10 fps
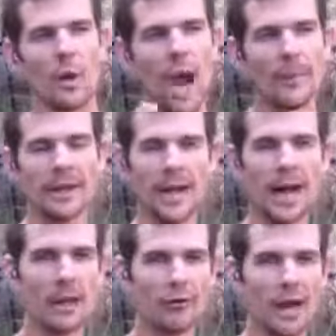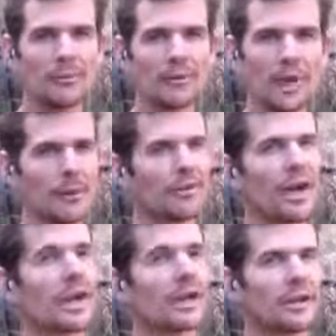How many grams of carbs are
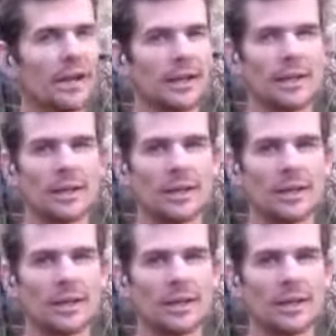they eating a day?